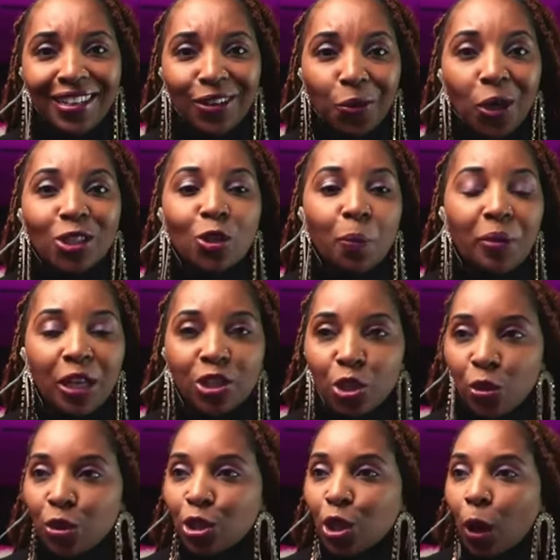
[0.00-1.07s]
Who wants to be a
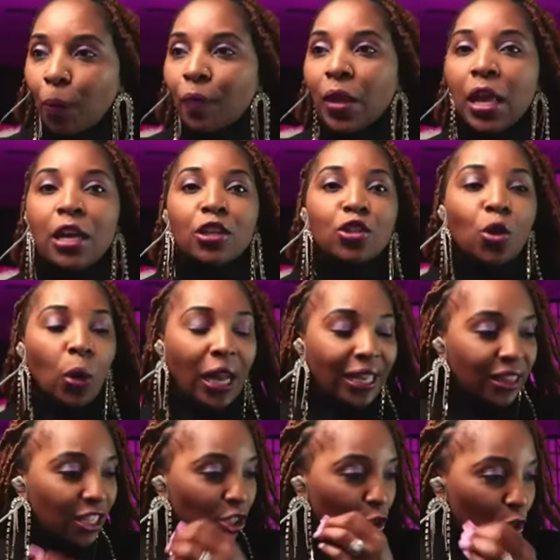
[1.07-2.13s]
cherry on top? So
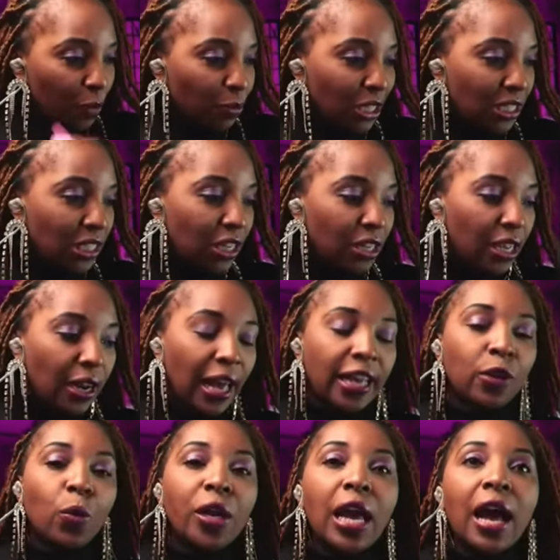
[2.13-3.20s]
like the scripture is clear,
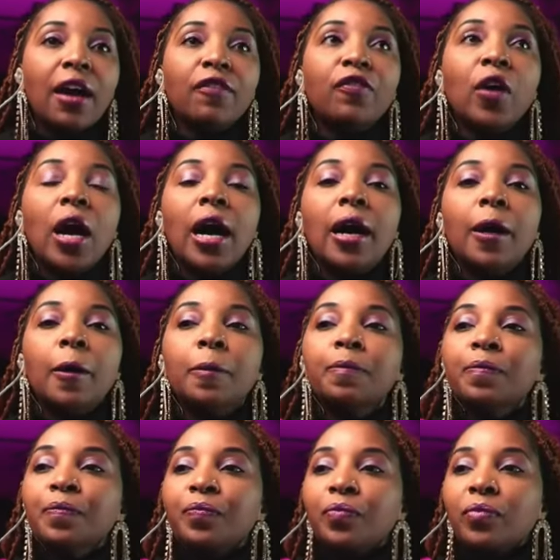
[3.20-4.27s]
like we have um,
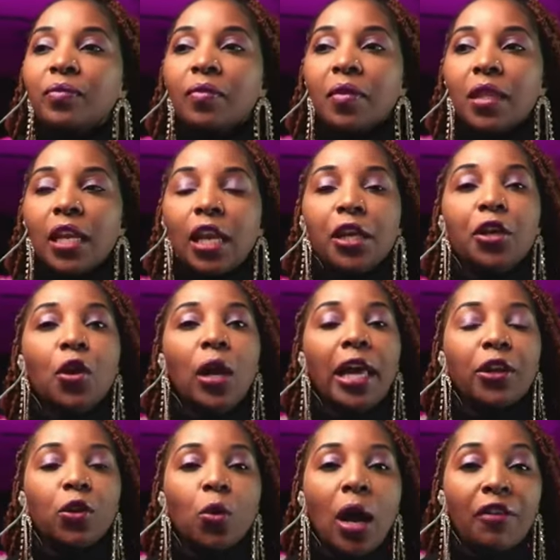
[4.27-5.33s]
you know,
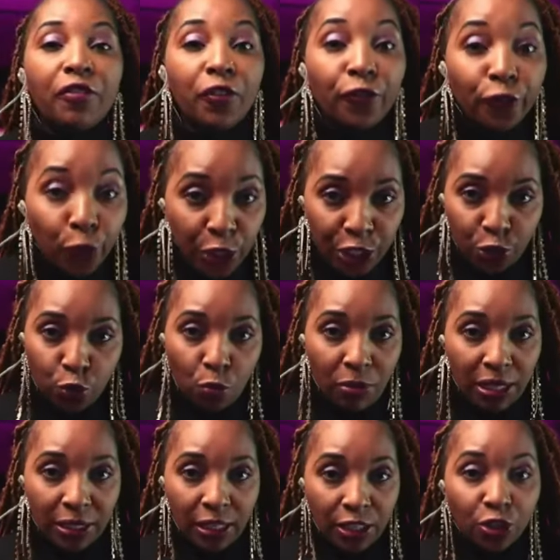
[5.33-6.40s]
like you have a foolish
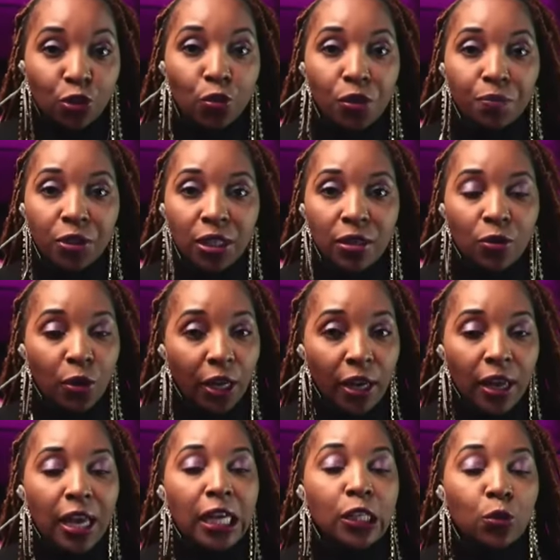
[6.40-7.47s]
woman in scripture,
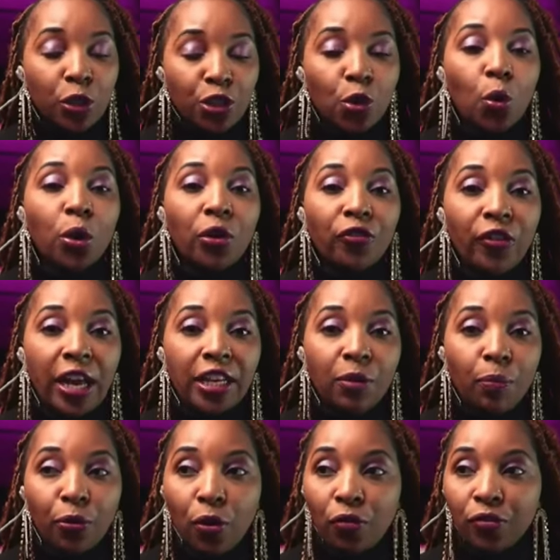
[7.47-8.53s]
okay? That's what you're going to find
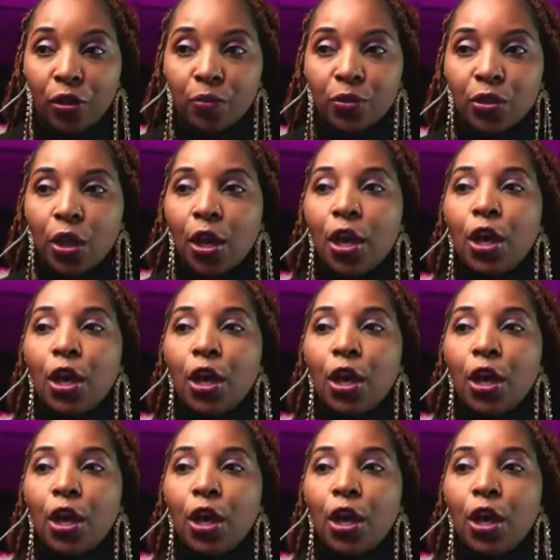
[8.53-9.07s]
in Proverbs.